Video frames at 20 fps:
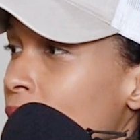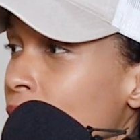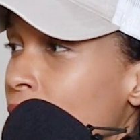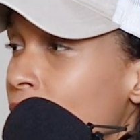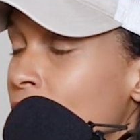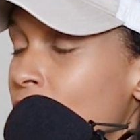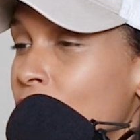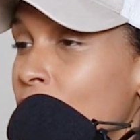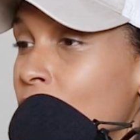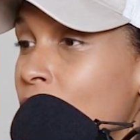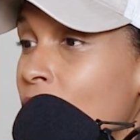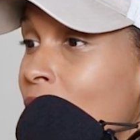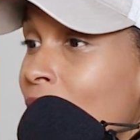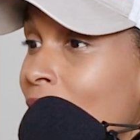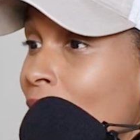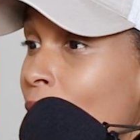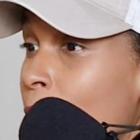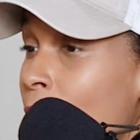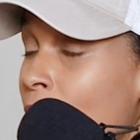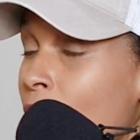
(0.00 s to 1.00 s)
in the kitchen and
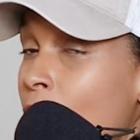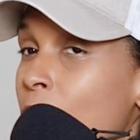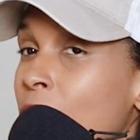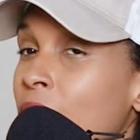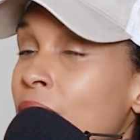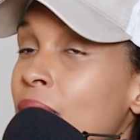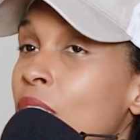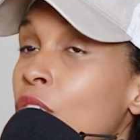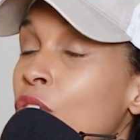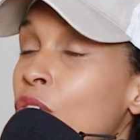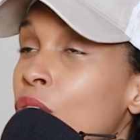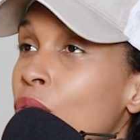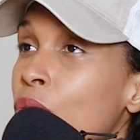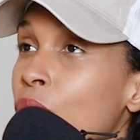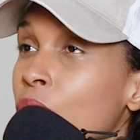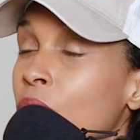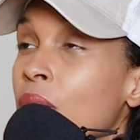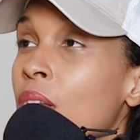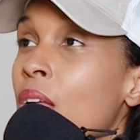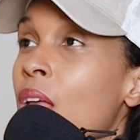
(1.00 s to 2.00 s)
help out, because
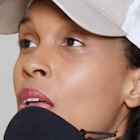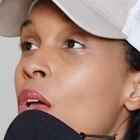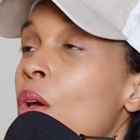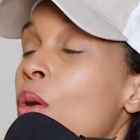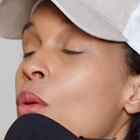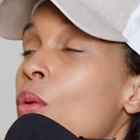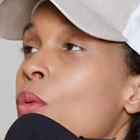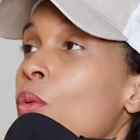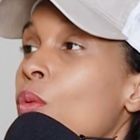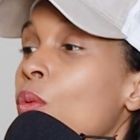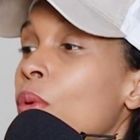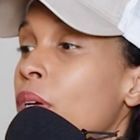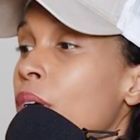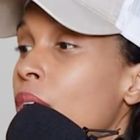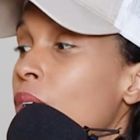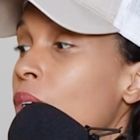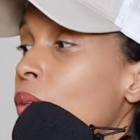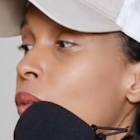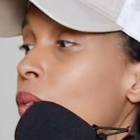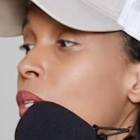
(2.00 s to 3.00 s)
children
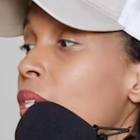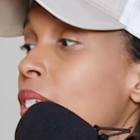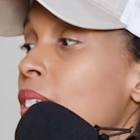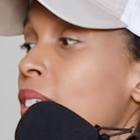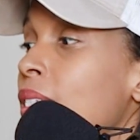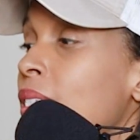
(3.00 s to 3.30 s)
will